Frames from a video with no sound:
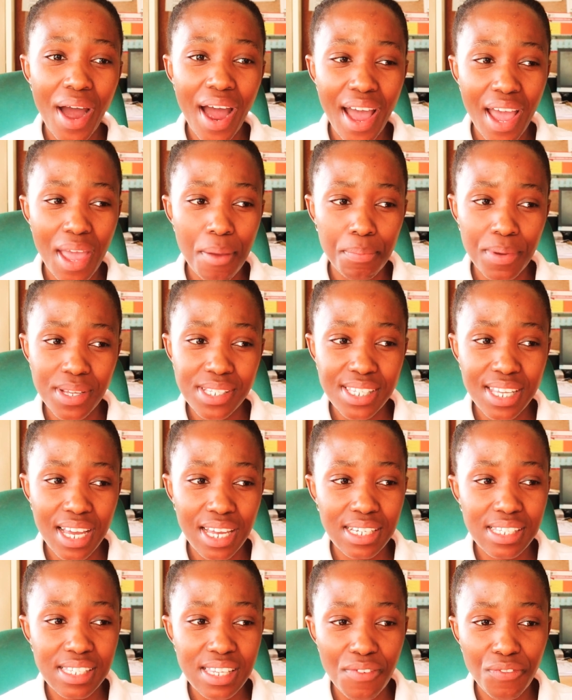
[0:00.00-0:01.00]
I
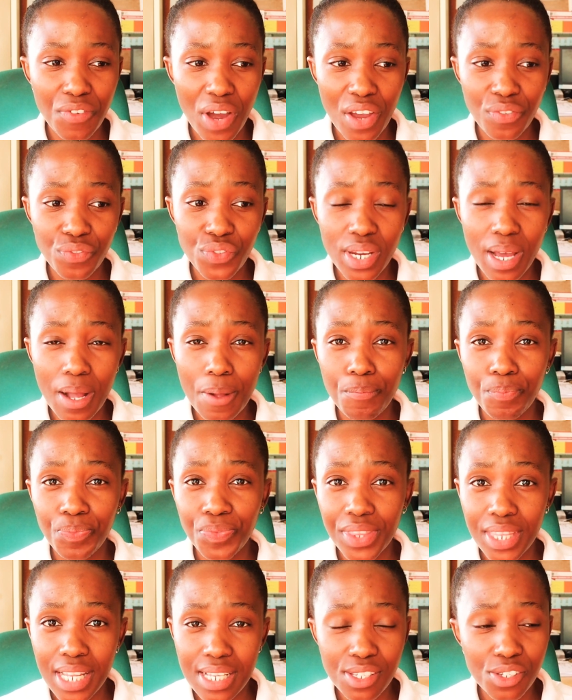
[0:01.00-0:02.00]
basically survived
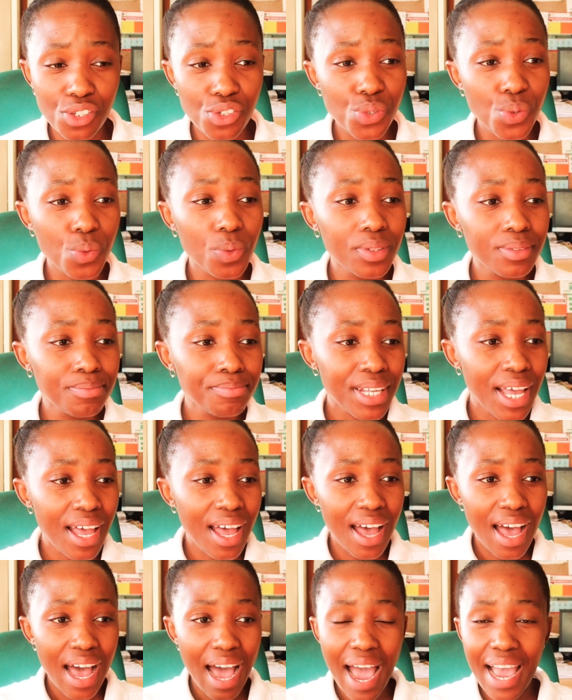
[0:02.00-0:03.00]
nursing school.
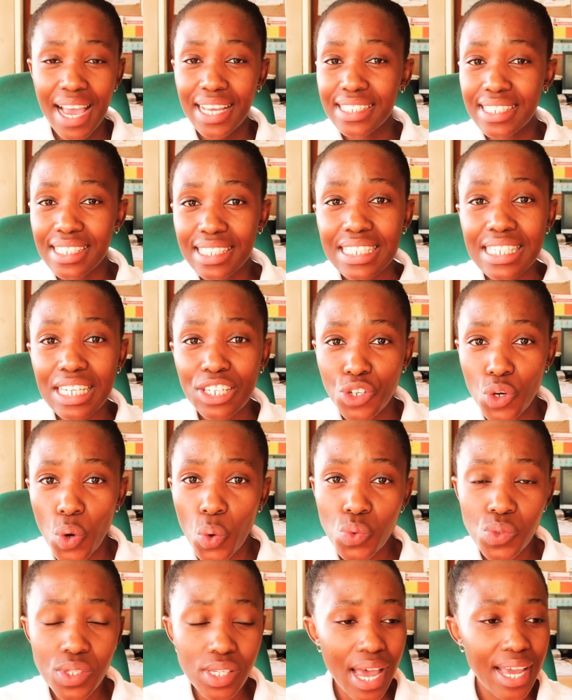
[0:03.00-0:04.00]
I did
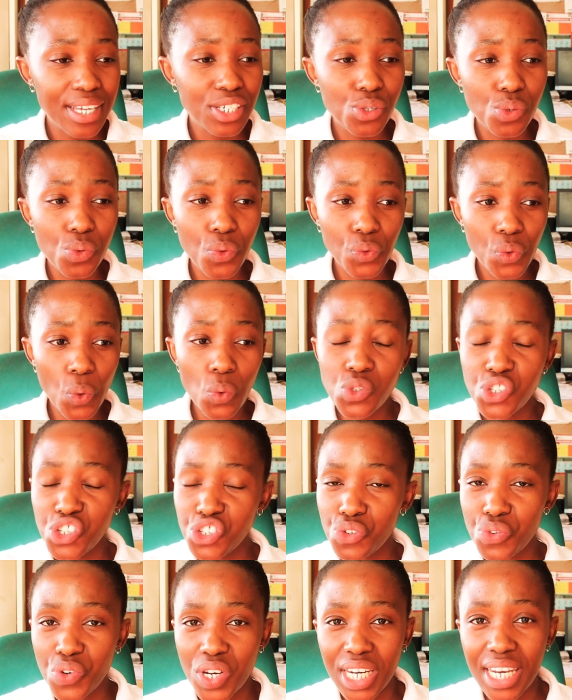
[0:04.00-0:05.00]
notes. I took notes
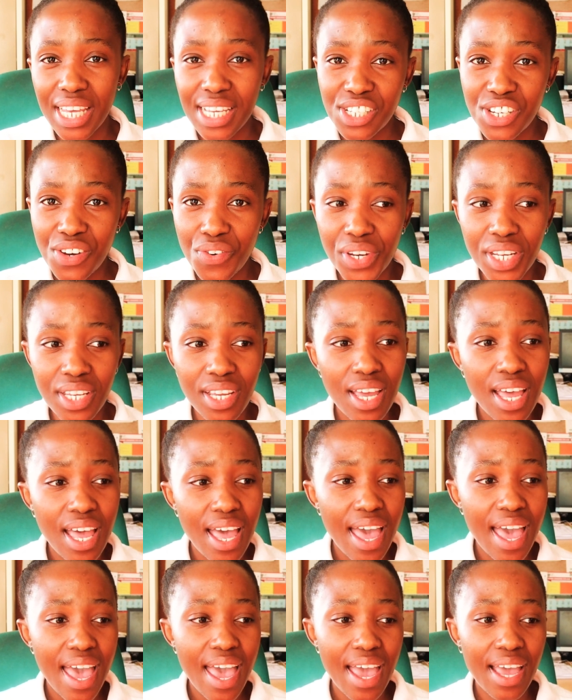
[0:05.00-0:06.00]
during lecturing,
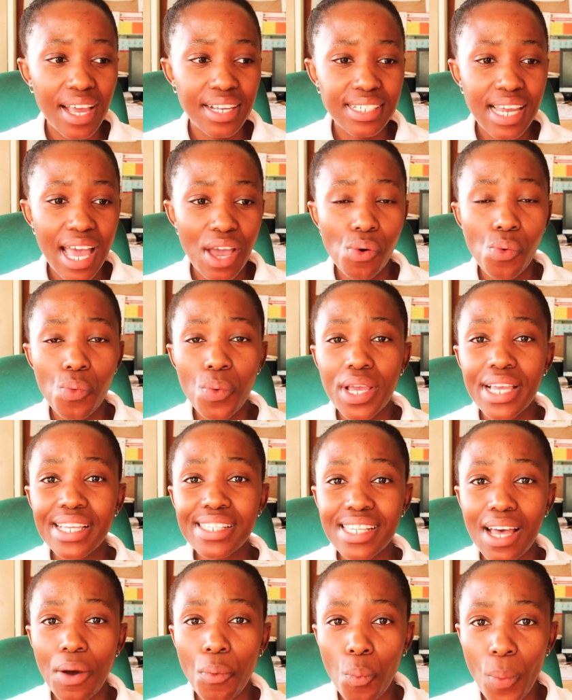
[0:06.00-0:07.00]
and I
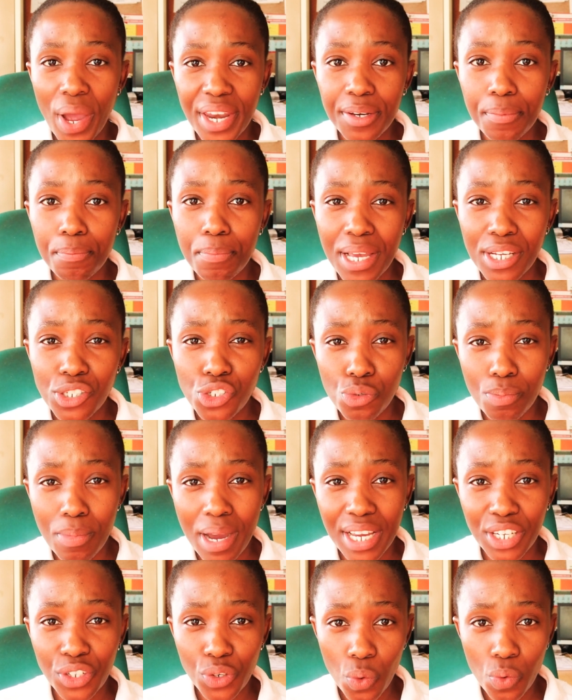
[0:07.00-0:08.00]
always went back to
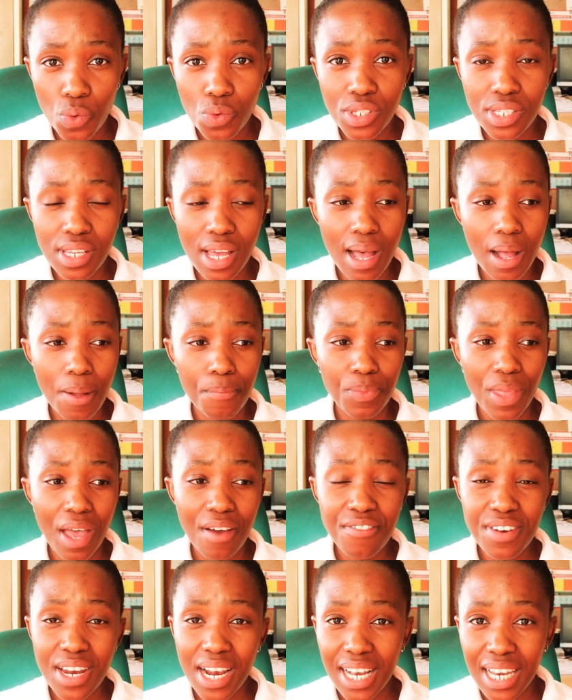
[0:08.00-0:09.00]
my notes
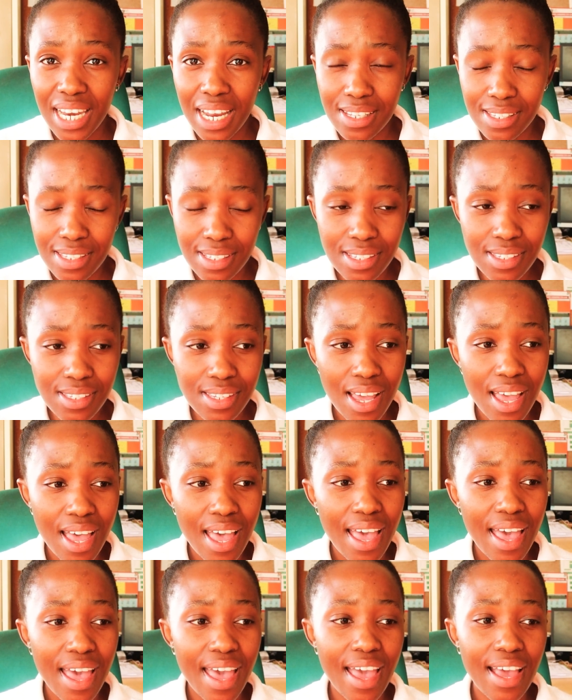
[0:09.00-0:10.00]
after classes,
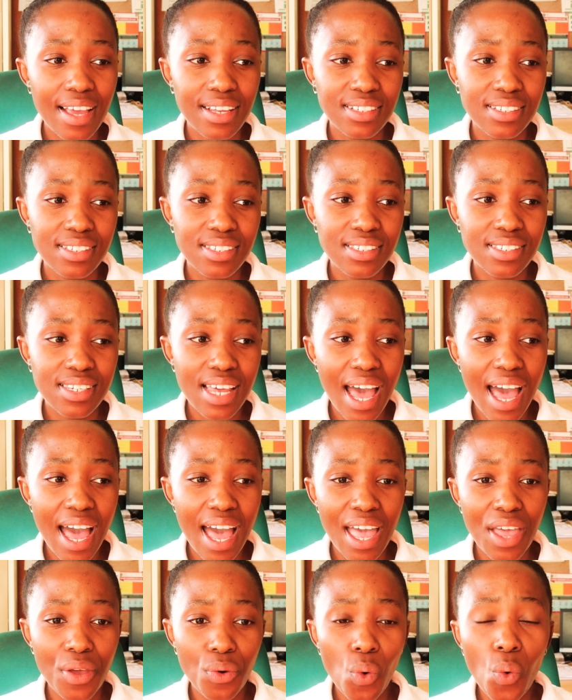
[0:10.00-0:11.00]
and
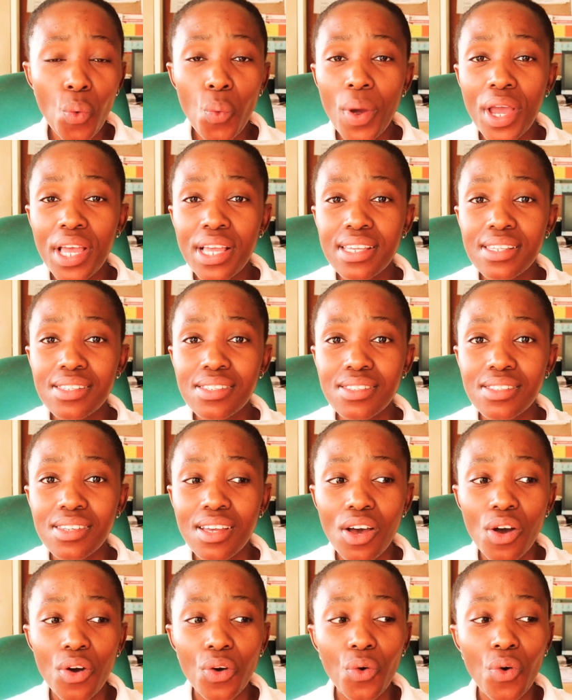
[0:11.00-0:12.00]
I always
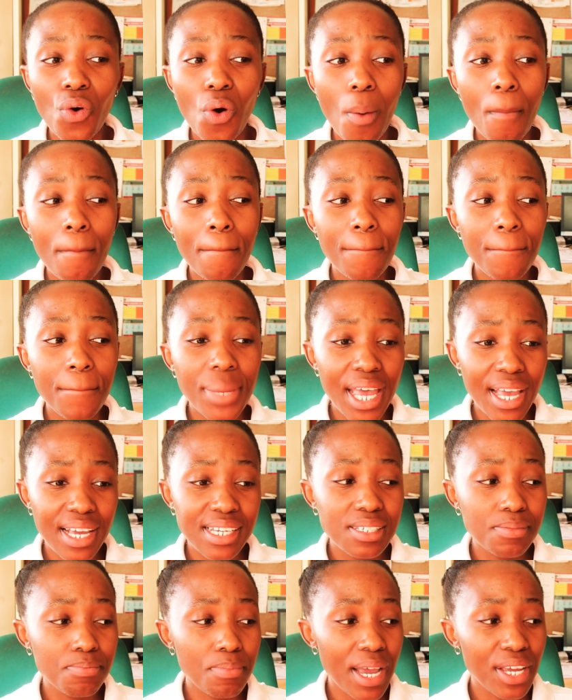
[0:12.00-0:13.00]

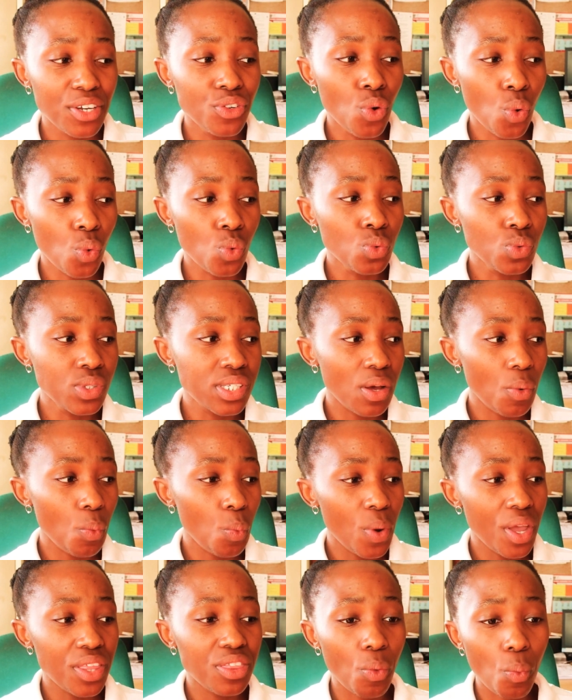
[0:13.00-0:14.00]
compared my notes
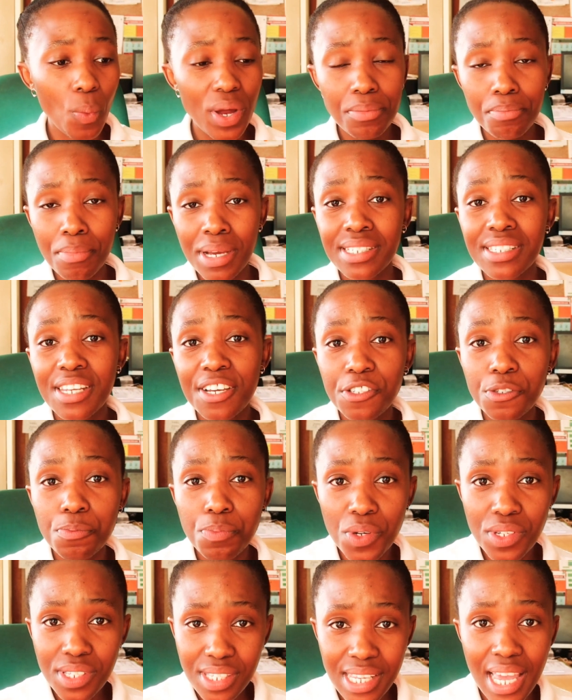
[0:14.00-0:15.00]
with what my
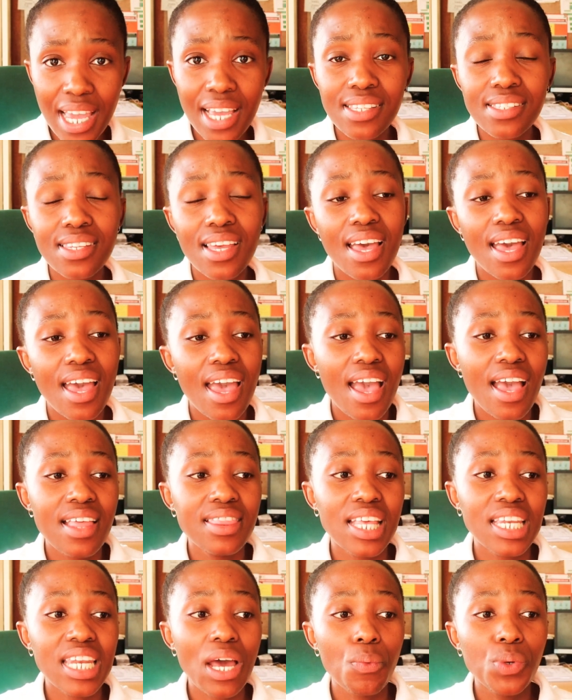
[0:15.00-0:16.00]
textbook says,
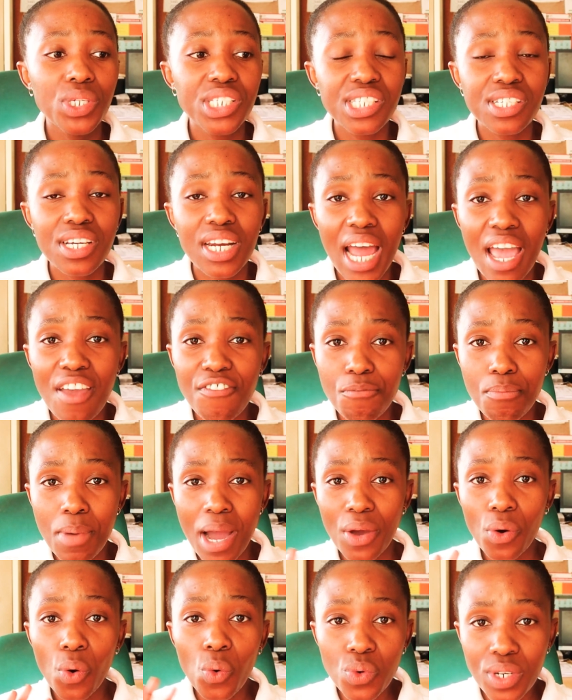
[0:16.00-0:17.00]
and then I would derive
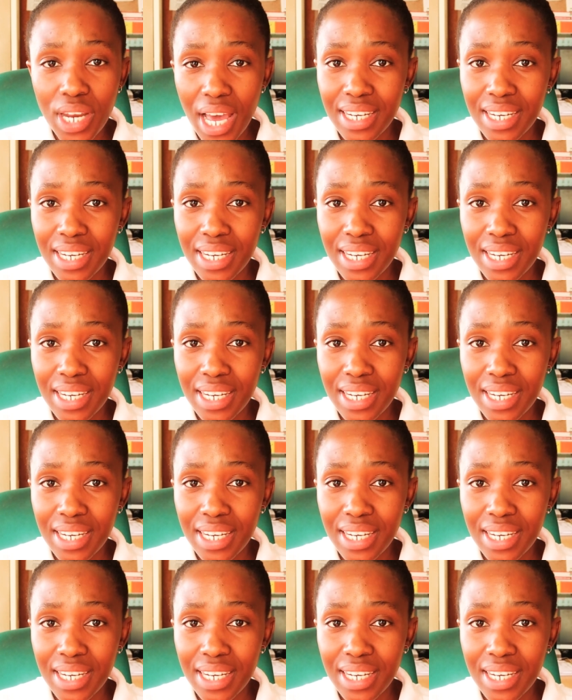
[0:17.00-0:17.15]
my own